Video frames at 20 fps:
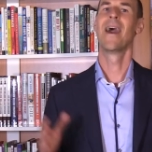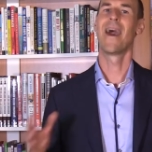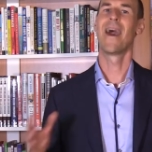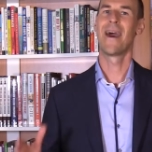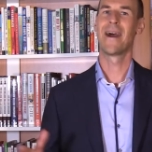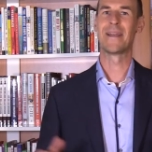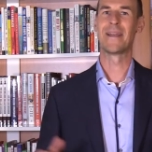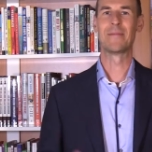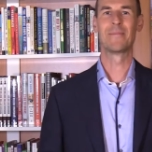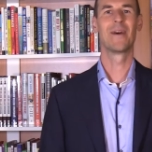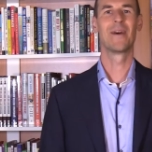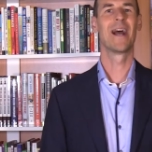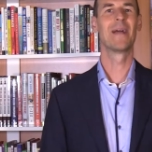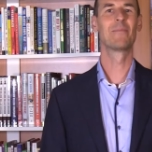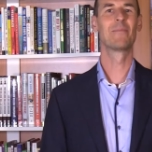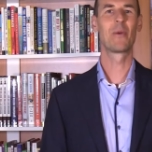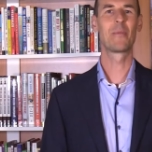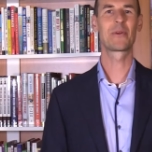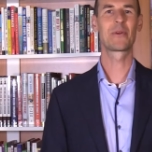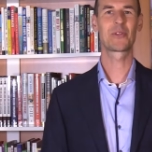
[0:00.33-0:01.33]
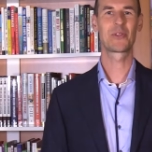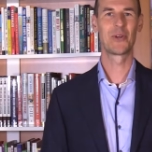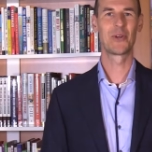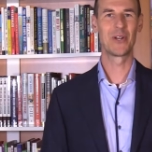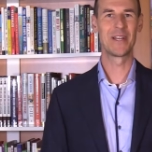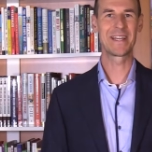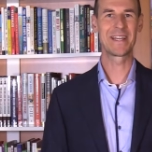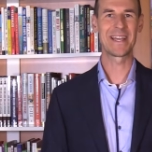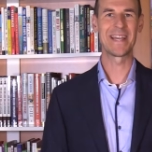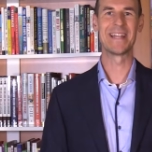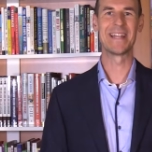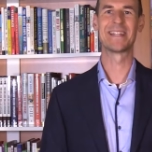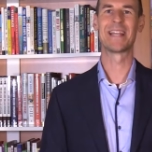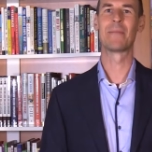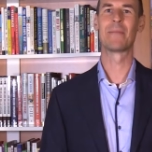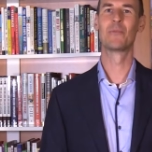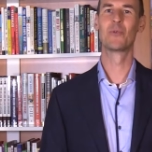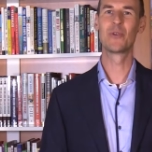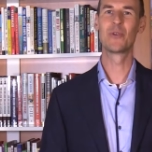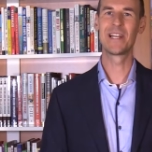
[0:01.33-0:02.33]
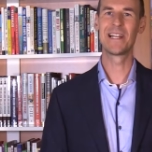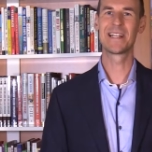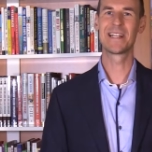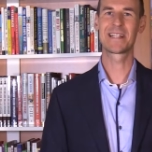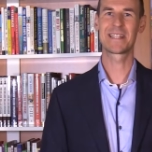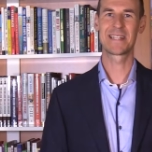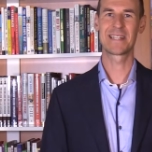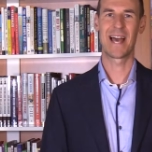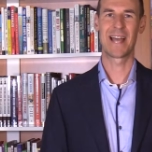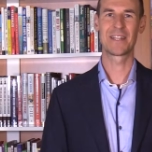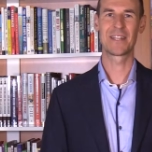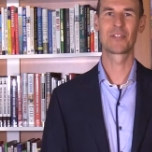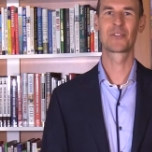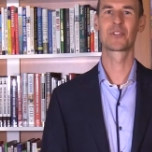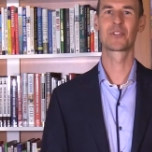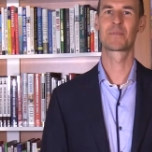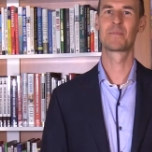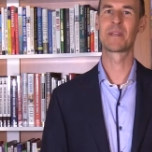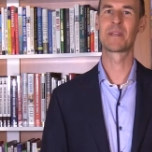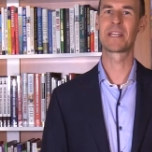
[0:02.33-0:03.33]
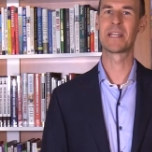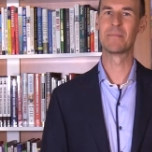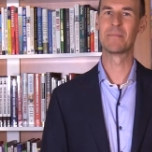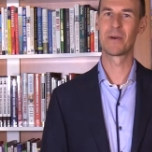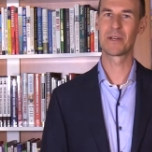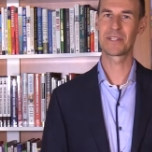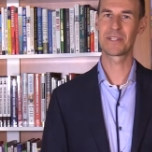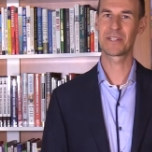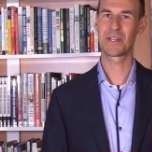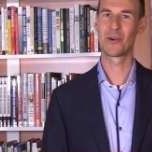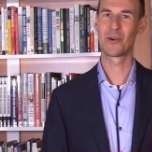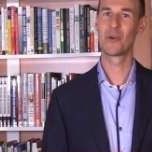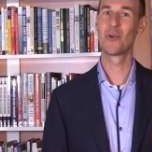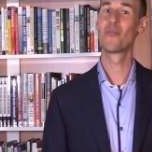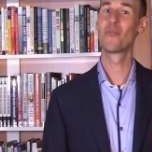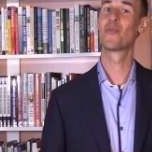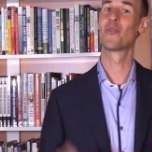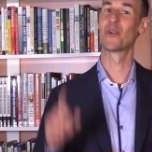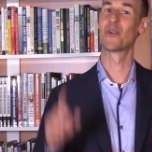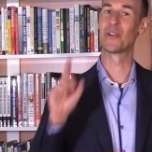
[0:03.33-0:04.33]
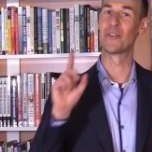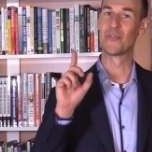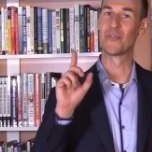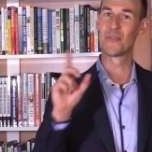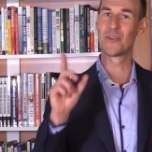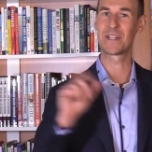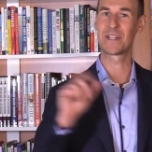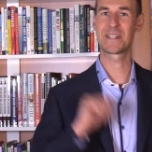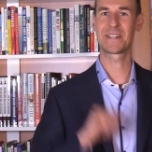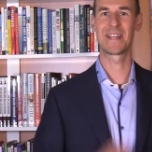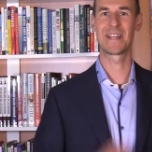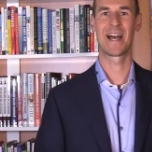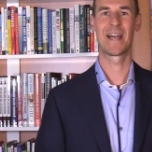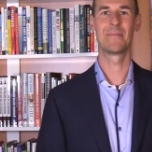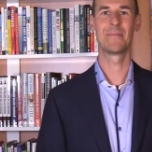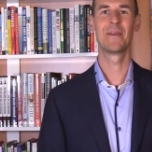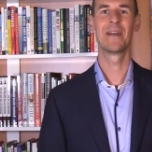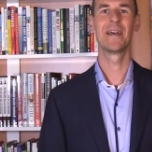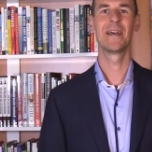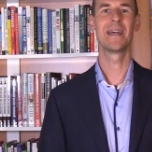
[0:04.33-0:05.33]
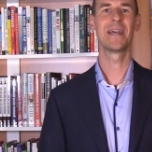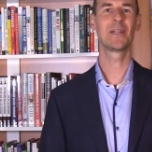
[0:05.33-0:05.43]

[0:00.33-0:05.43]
Hi, I'm Robert Rolih and I'm really excited to speak in Moscow for the first time